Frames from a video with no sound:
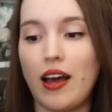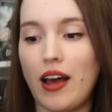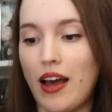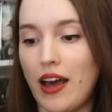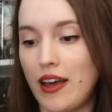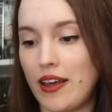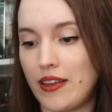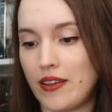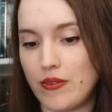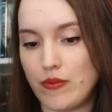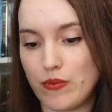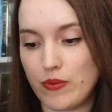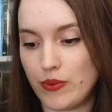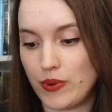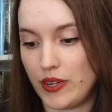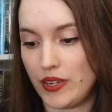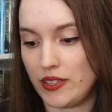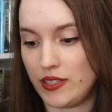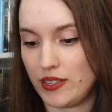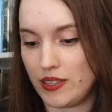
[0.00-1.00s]
I
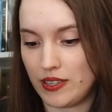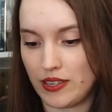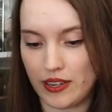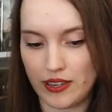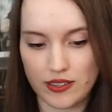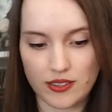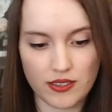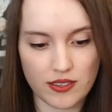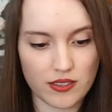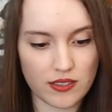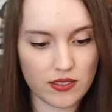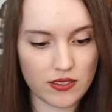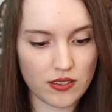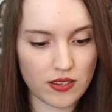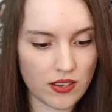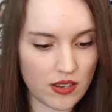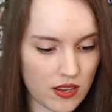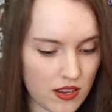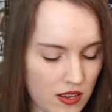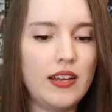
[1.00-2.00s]
really like this.
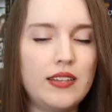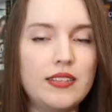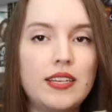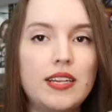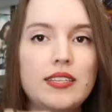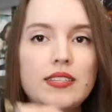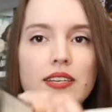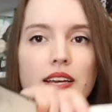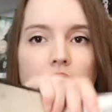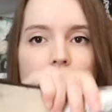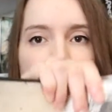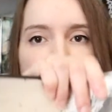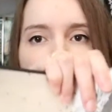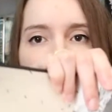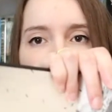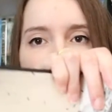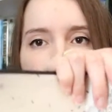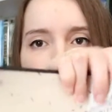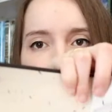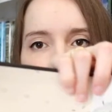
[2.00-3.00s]
And then the end
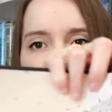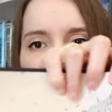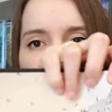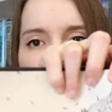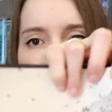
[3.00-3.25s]
papers